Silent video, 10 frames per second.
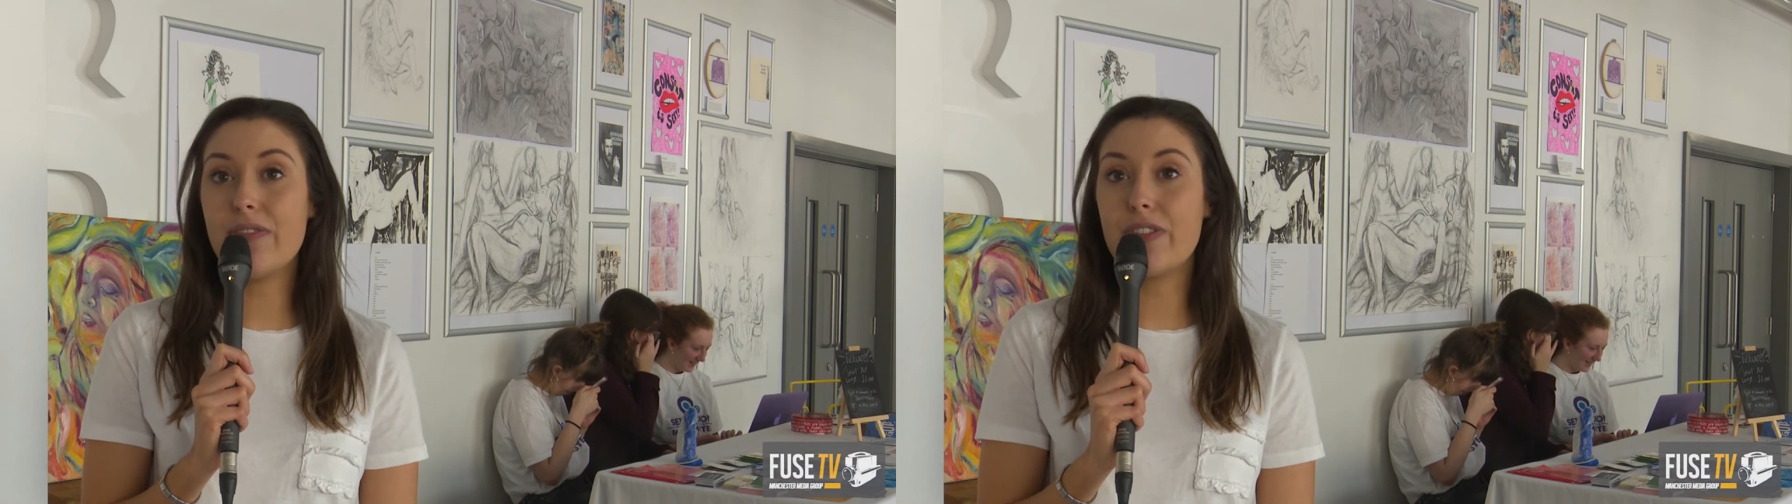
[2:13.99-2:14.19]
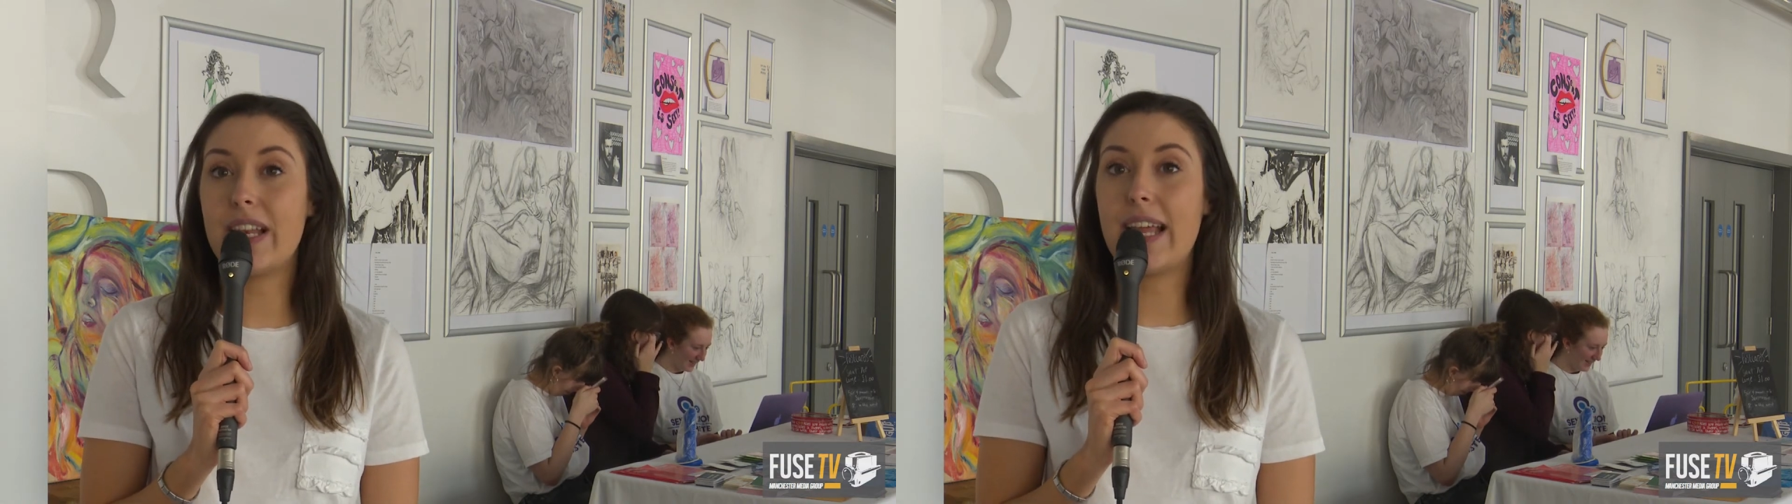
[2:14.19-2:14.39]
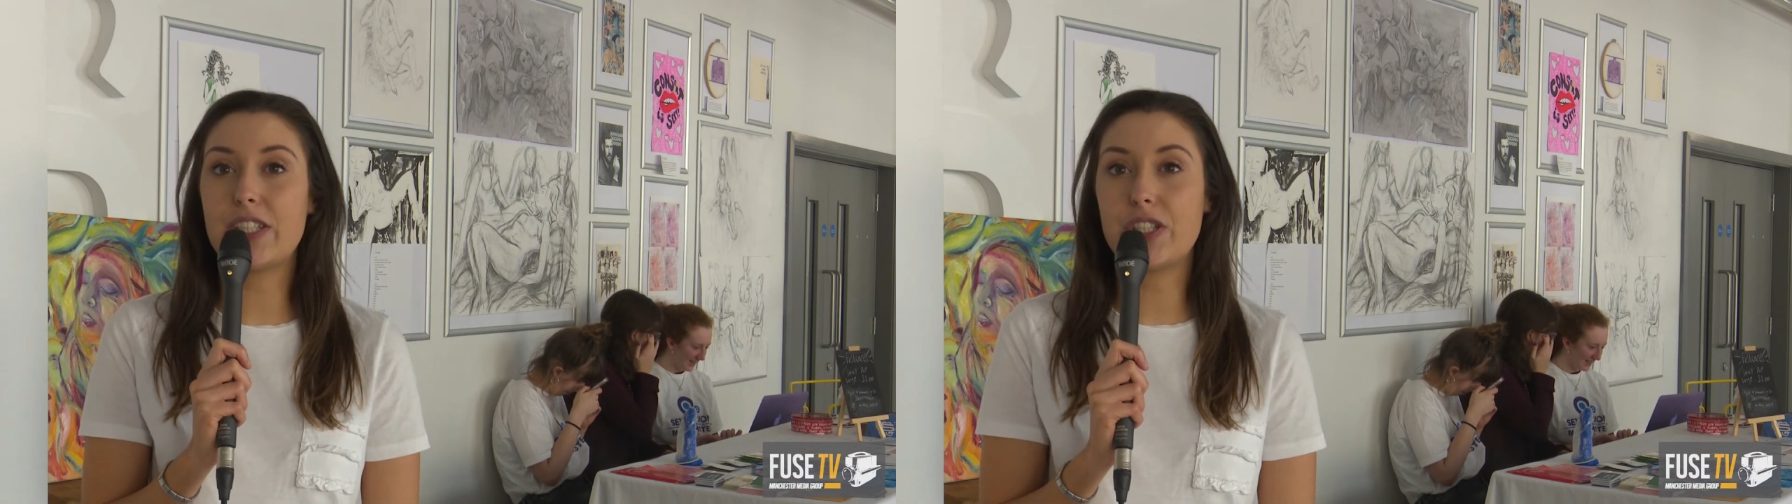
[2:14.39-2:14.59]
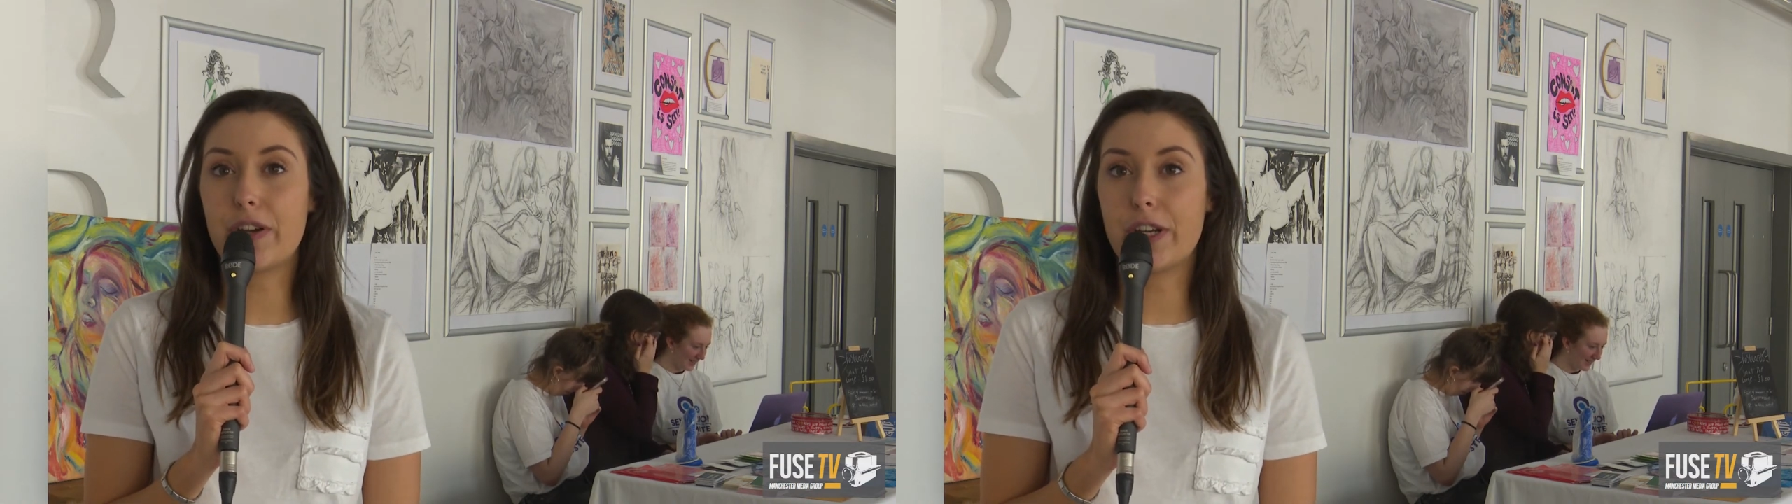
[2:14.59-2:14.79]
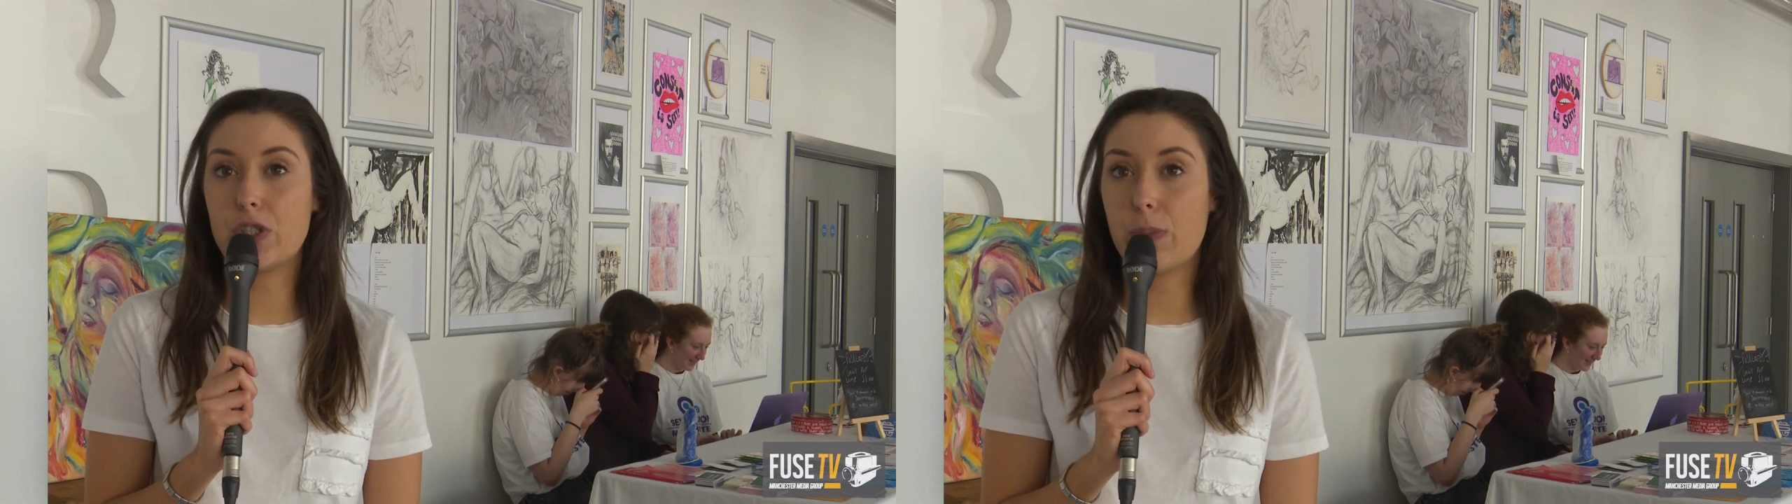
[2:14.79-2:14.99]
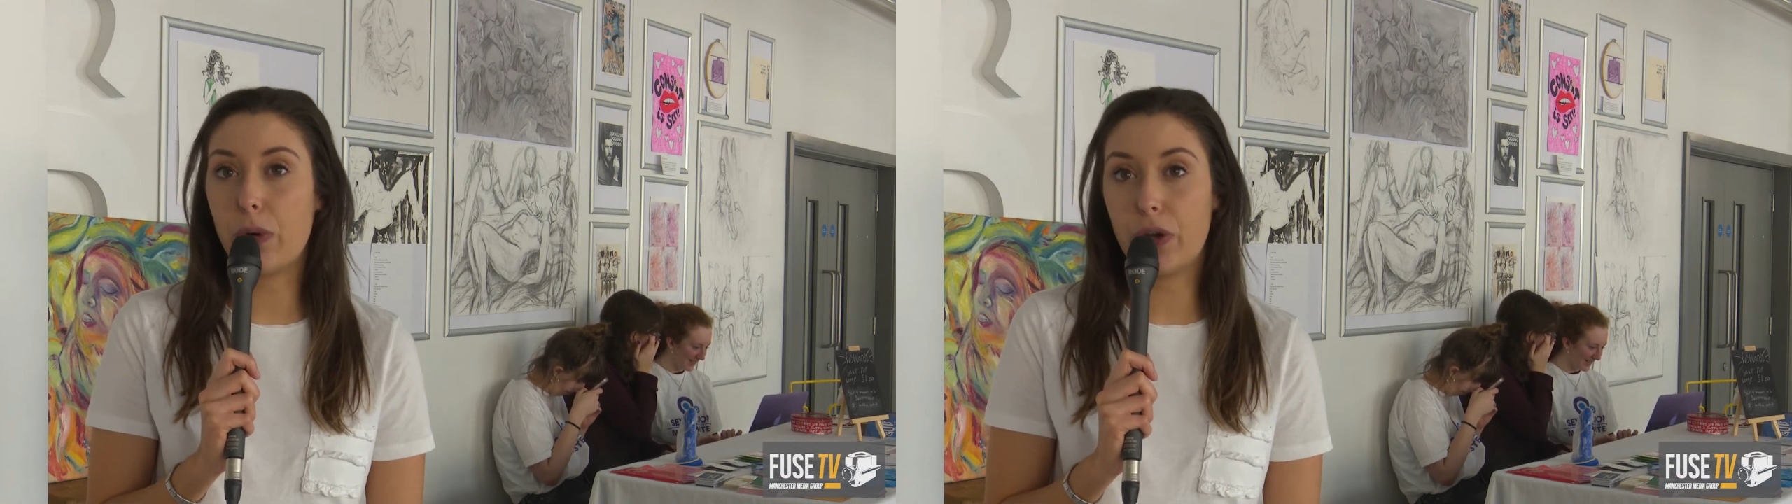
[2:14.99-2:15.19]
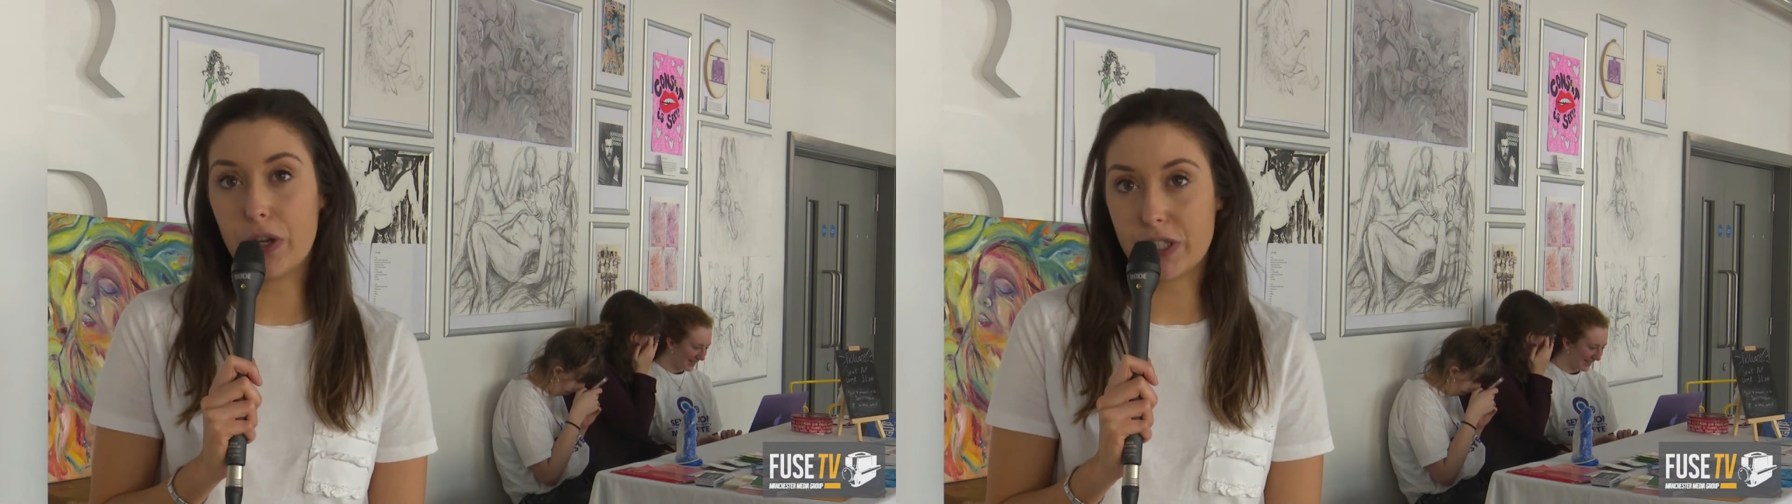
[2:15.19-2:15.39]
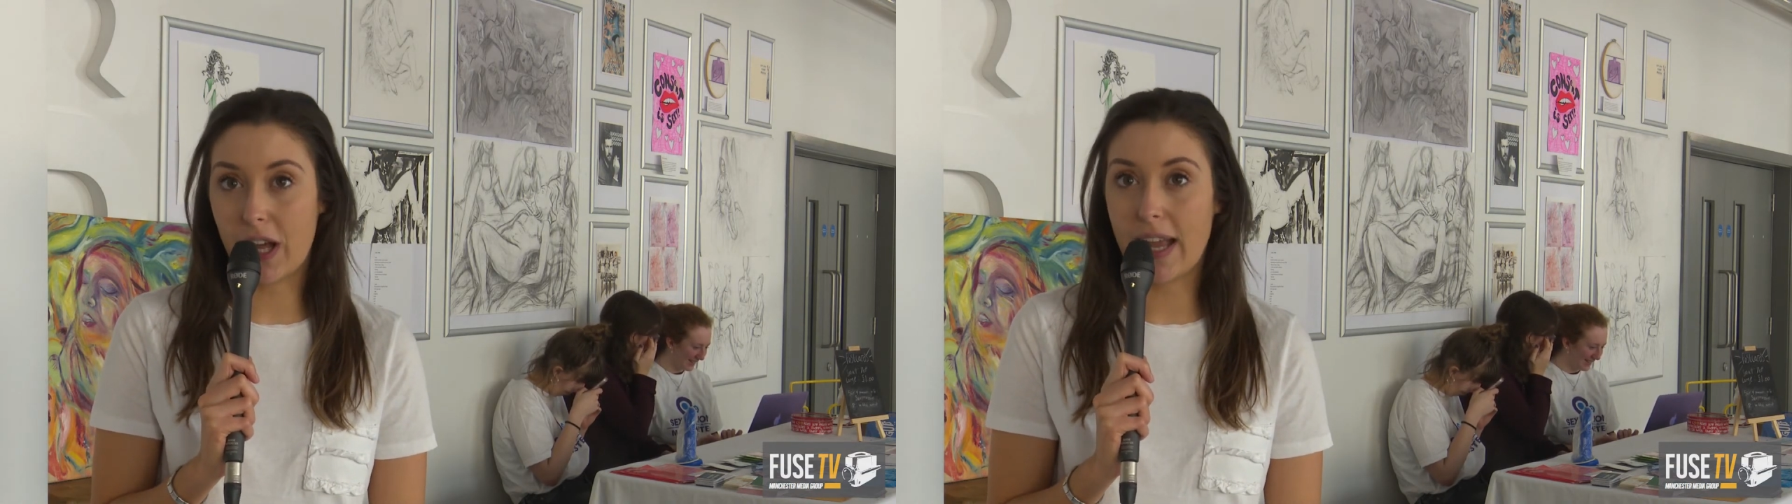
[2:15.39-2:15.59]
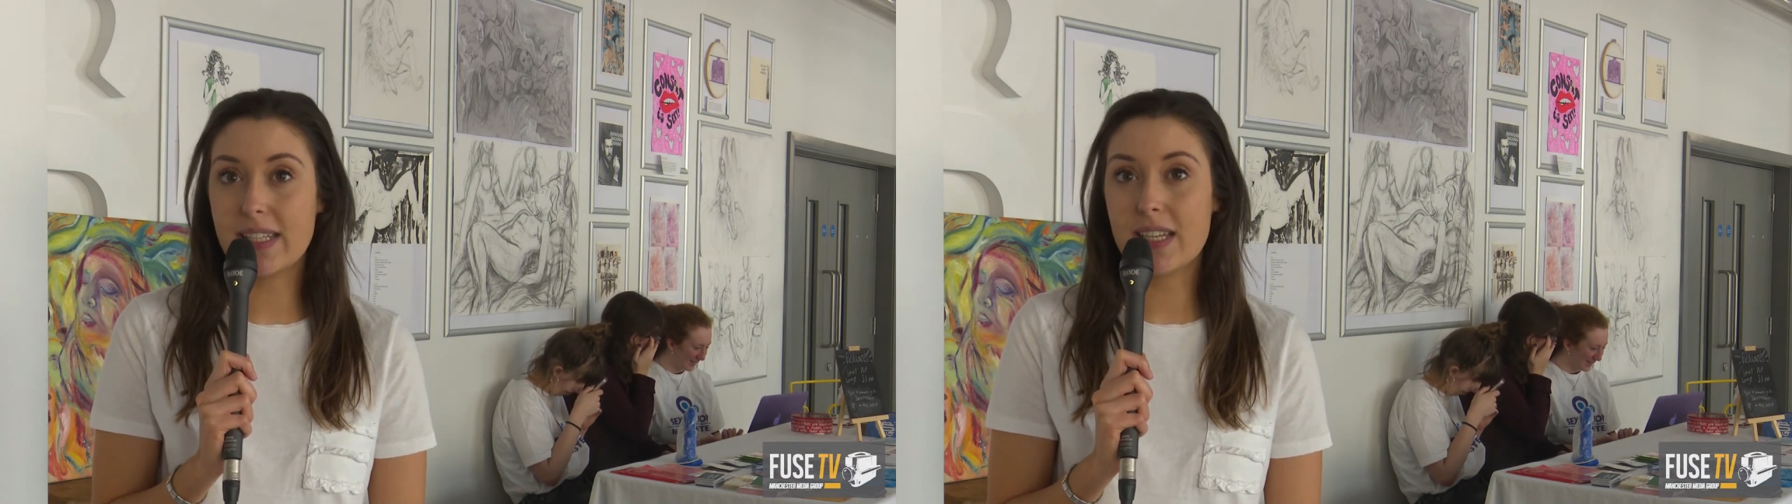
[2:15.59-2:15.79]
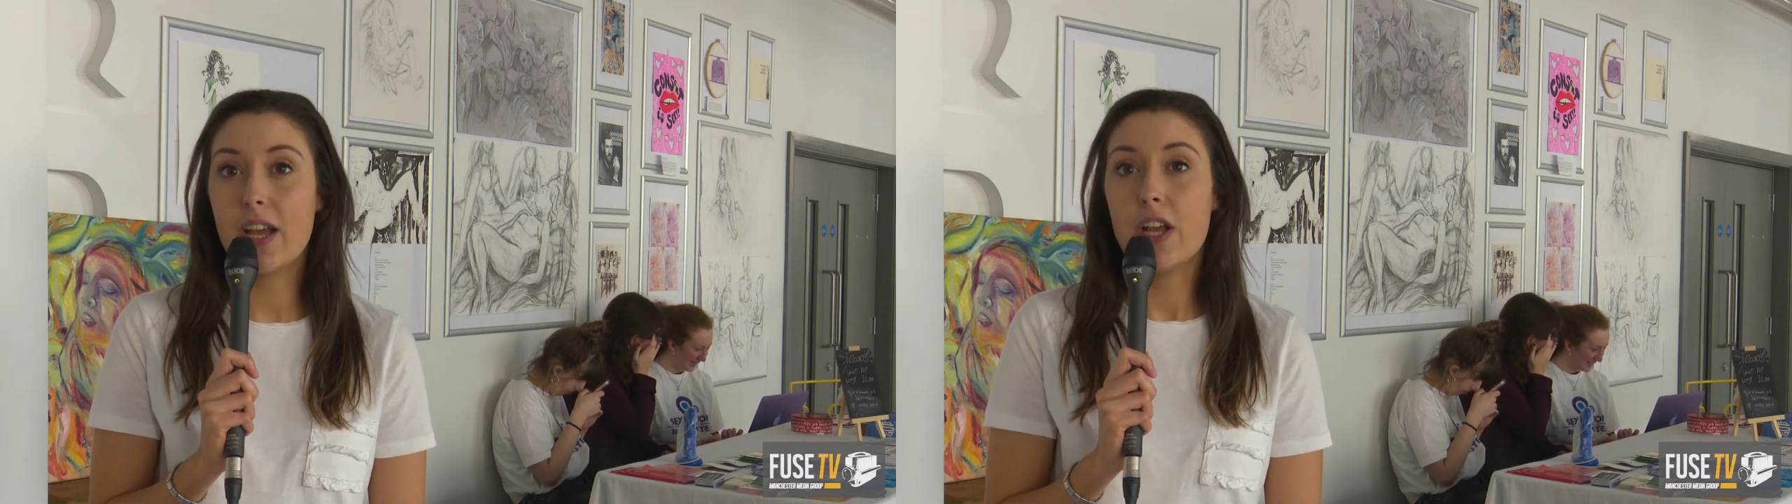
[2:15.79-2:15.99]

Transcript: for the legendary Triple Cook Night,